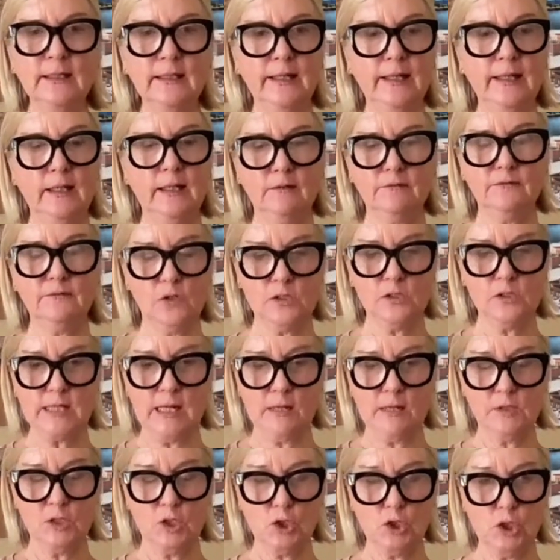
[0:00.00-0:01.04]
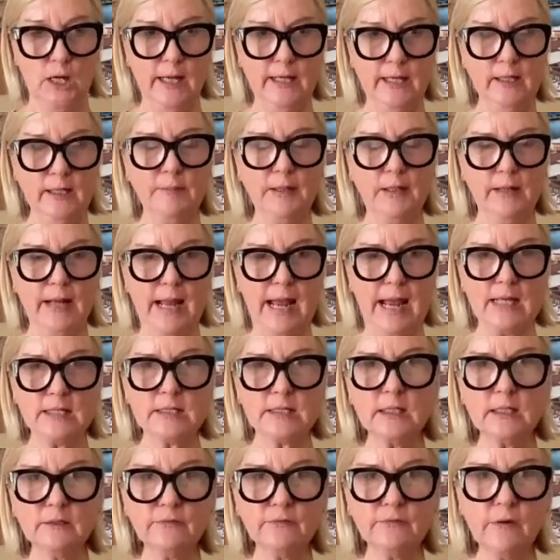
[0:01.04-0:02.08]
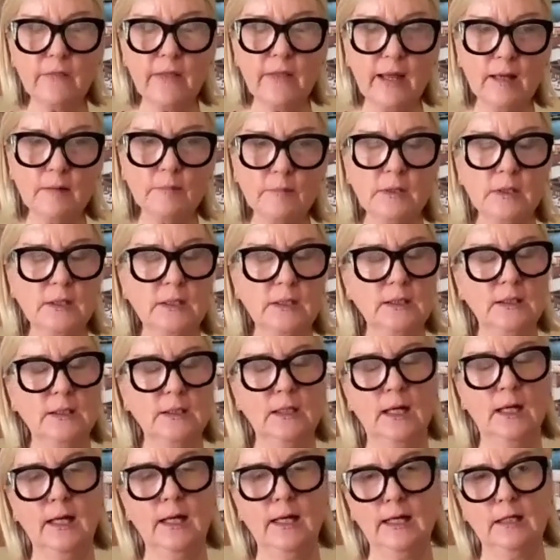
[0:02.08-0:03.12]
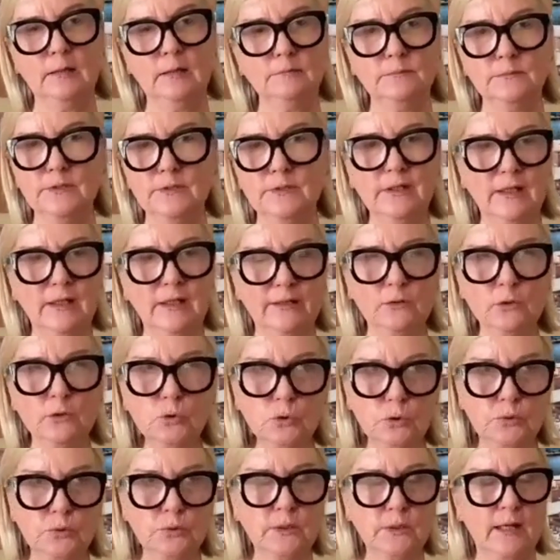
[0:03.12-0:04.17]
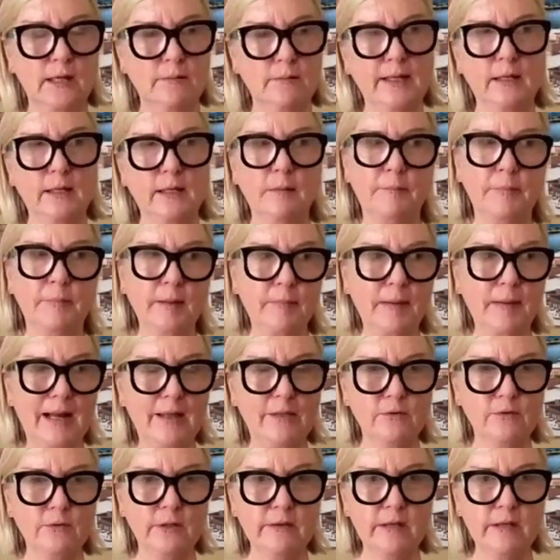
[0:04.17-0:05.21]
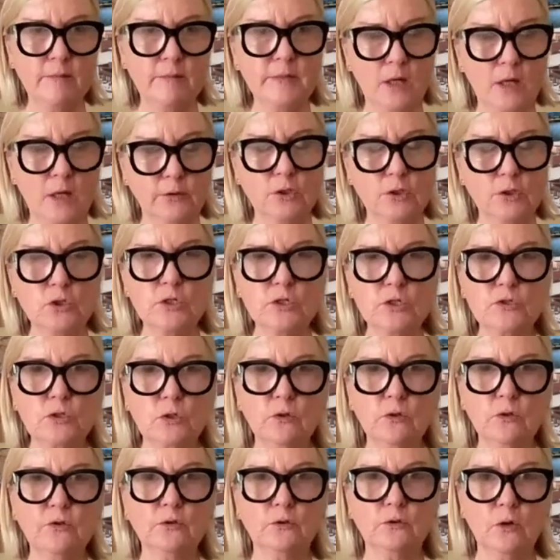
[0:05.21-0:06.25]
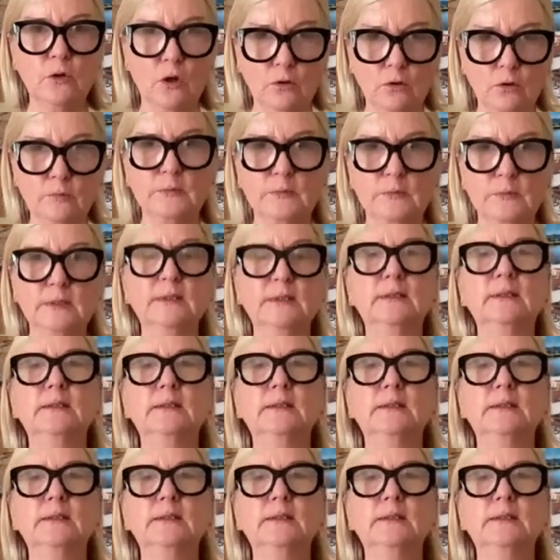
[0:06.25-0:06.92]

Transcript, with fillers: and at first i was shy about asking for them um, you know like ooh god am i going to be bothering them no you just sold their home